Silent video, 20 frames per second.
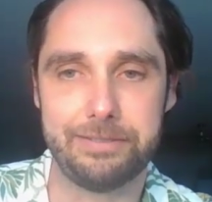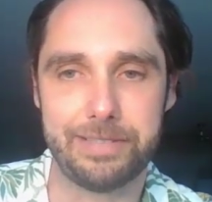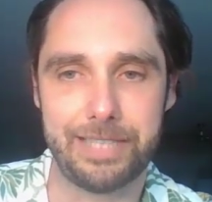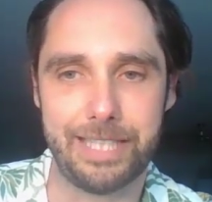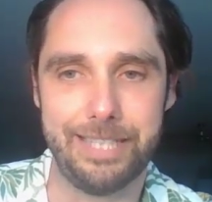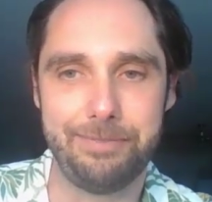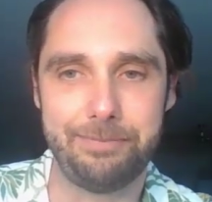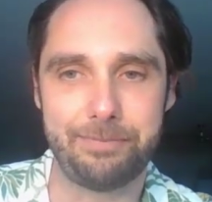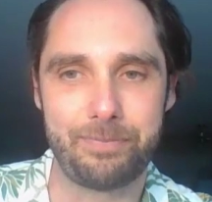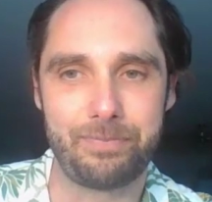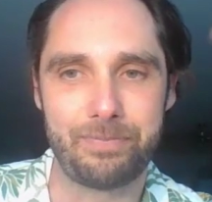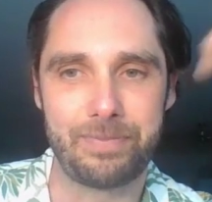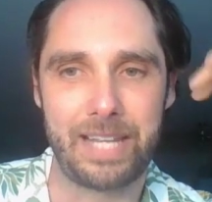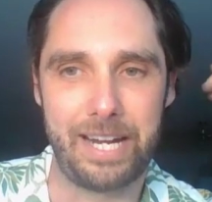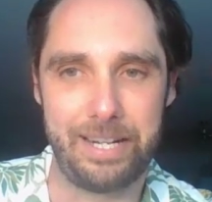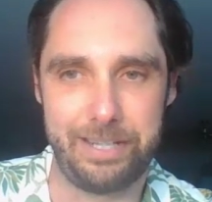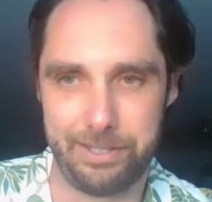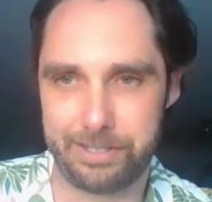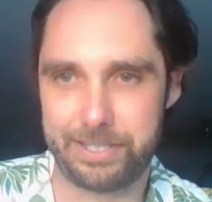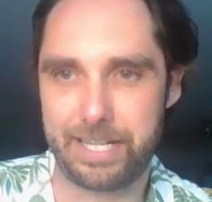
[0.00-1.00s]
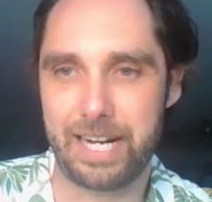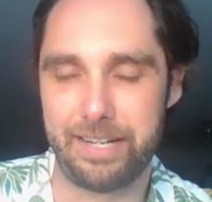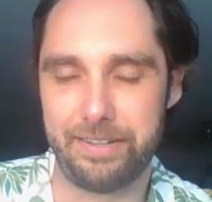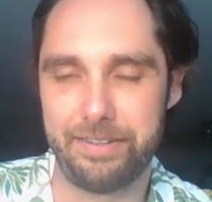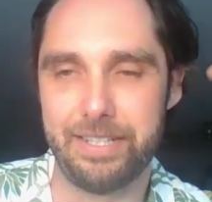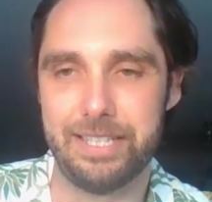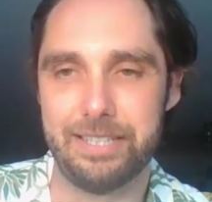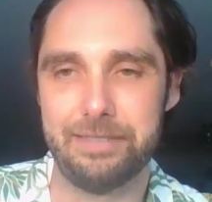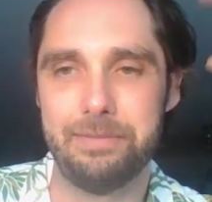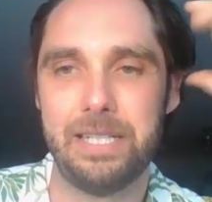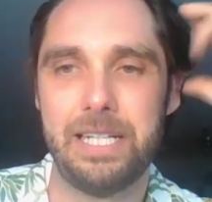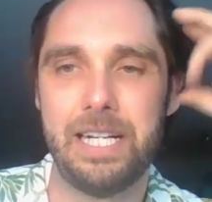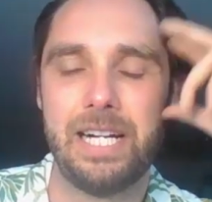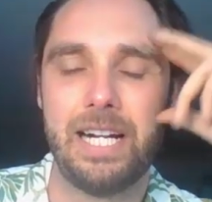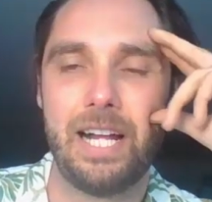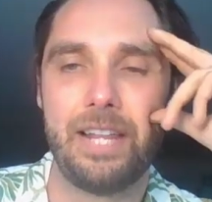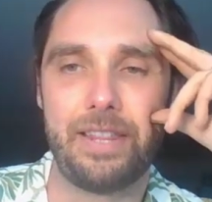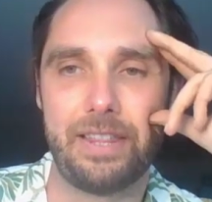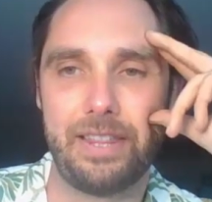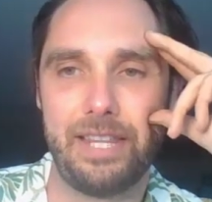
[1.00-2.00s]
Okay. Now here's kind of the
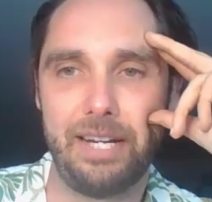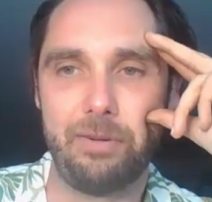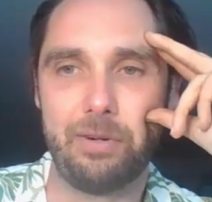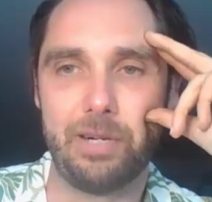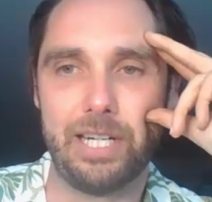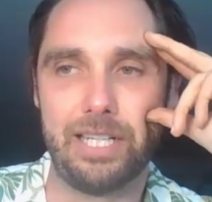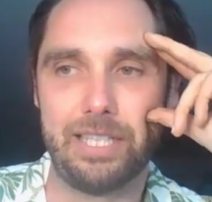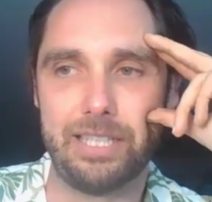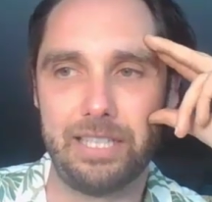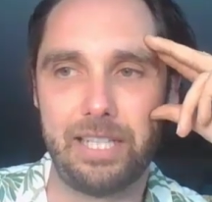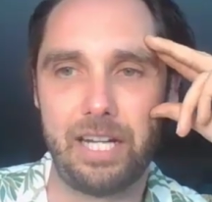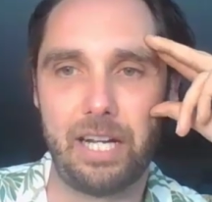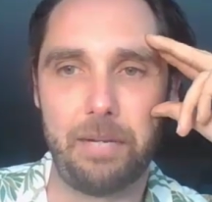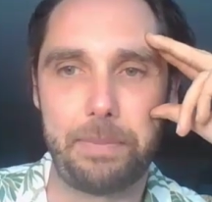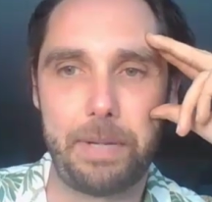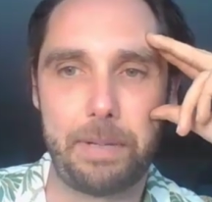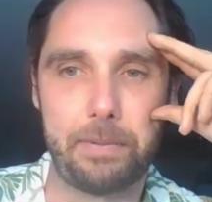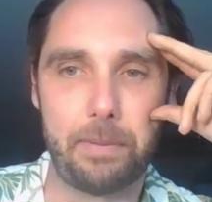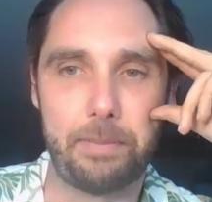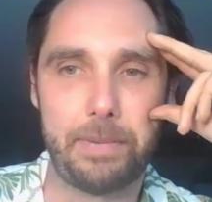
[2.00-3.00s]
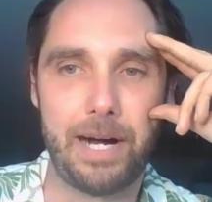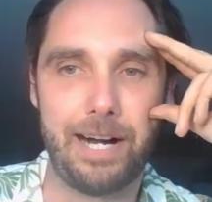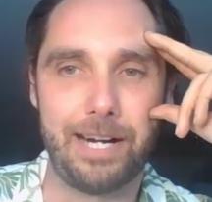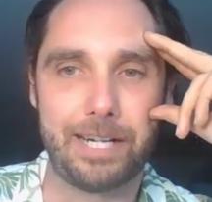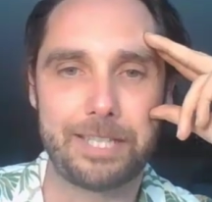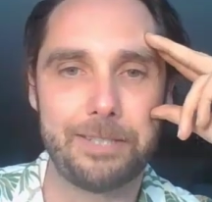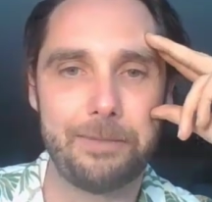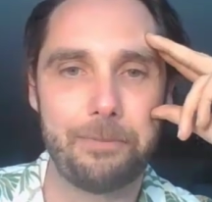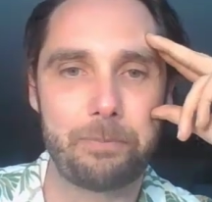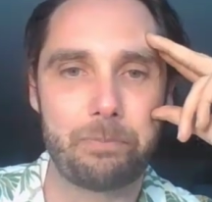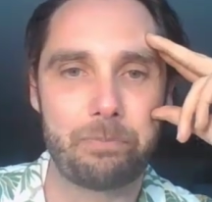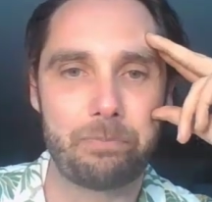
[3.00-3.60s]
thing where a lot of people balk.